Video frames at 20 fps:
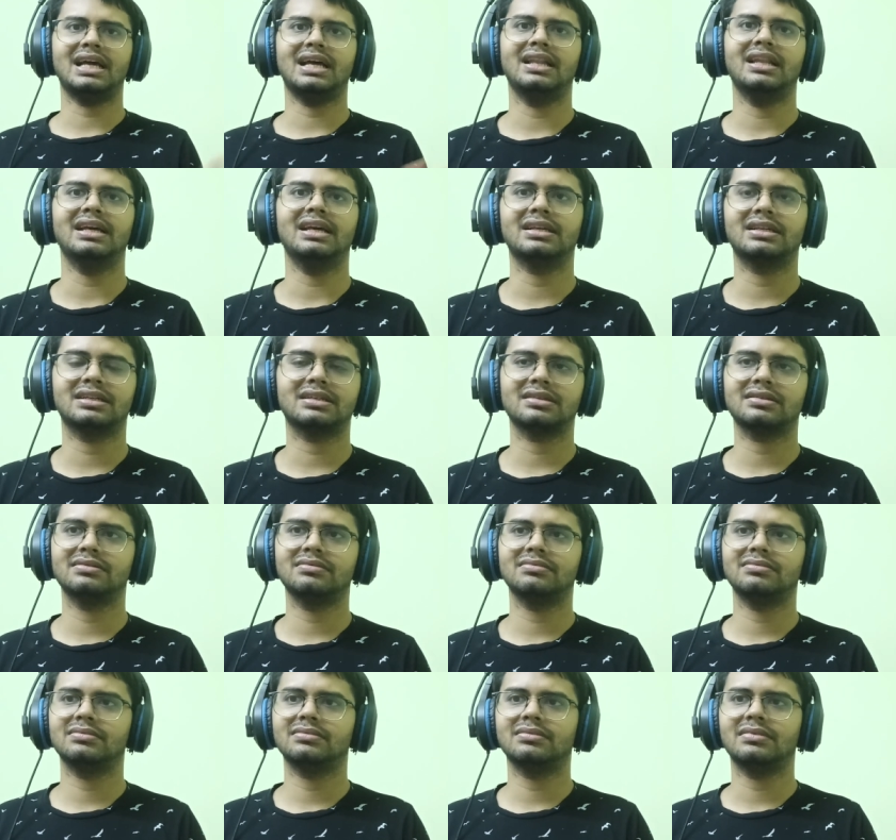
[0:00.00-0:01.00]
yeah like
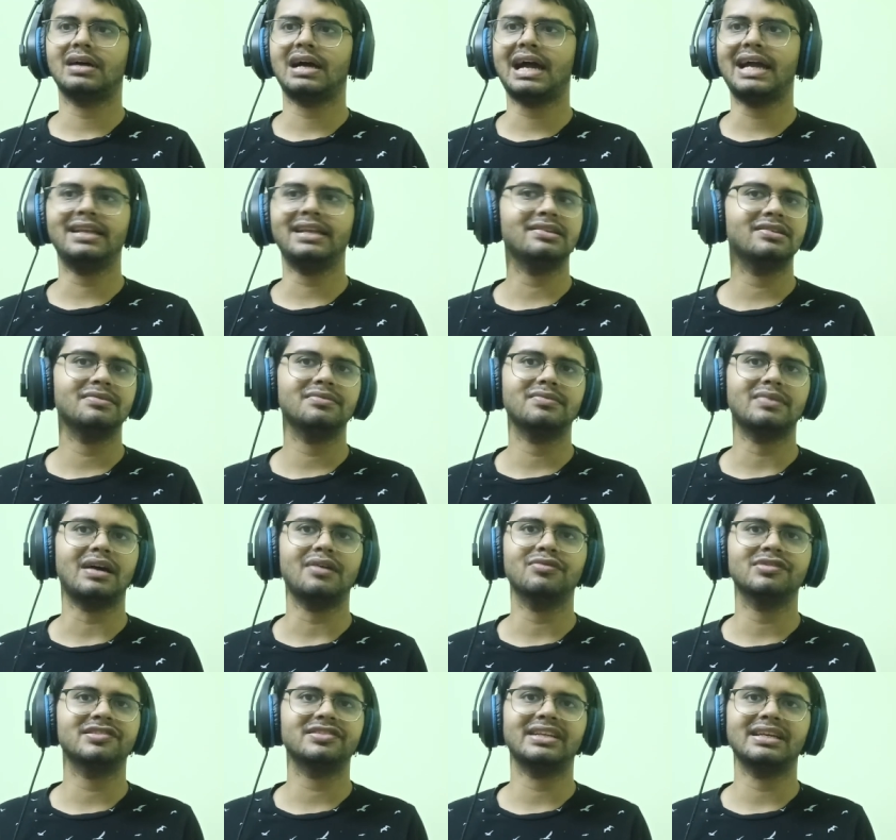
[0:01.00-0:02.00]
i didn't
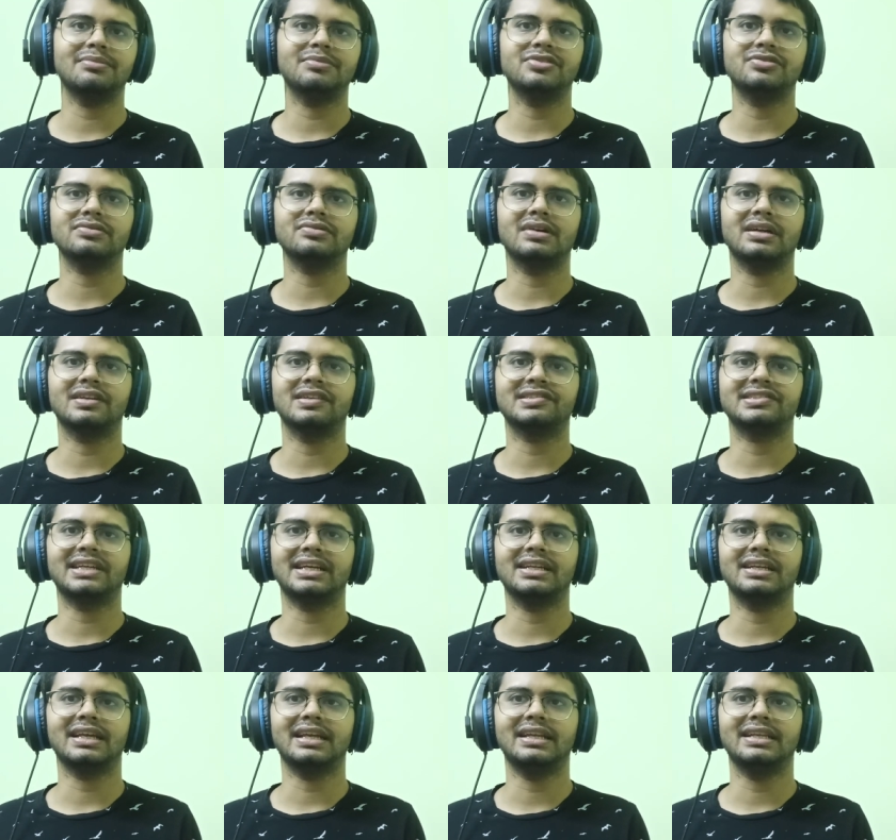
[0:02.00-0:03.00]
i wasn't able to
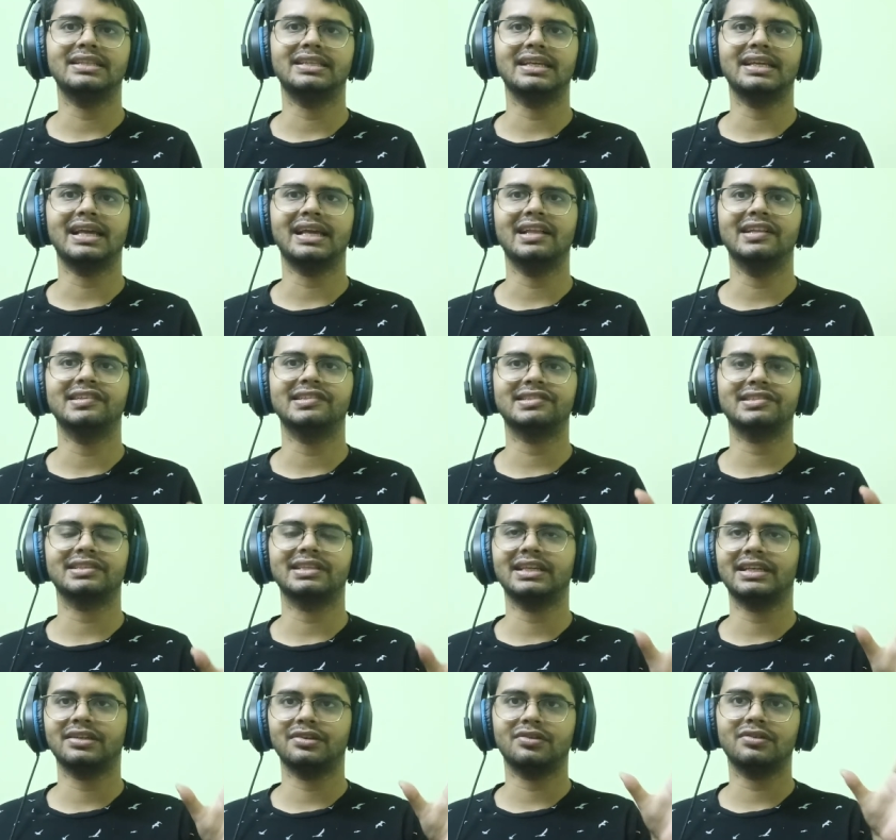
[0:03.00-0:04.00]
understand anything else
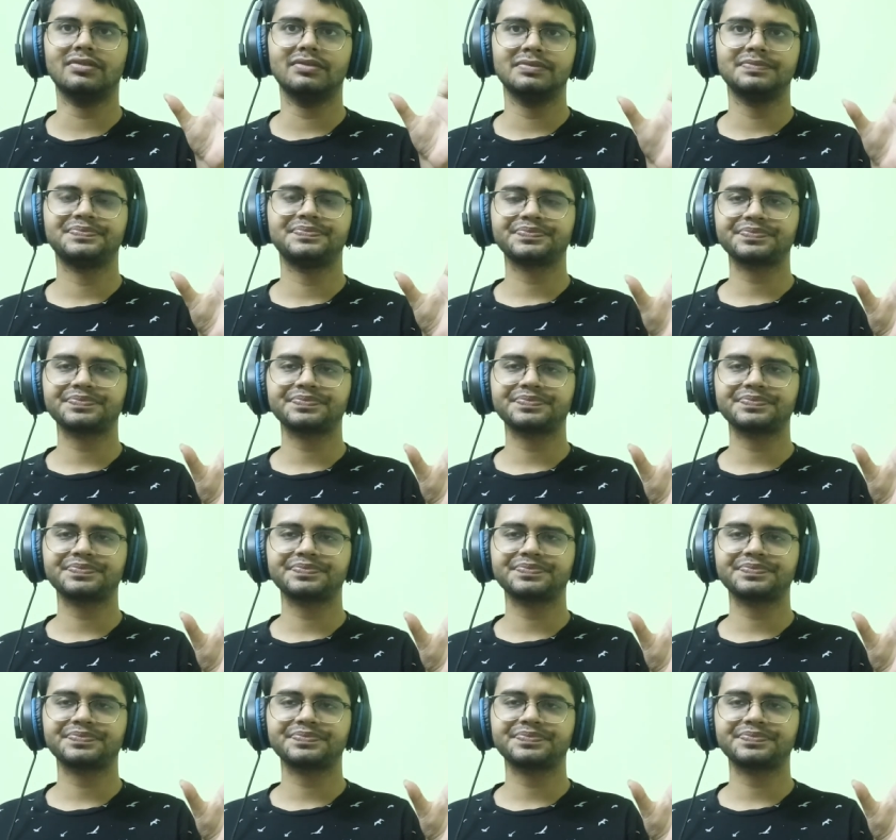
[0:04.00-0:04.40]
like you know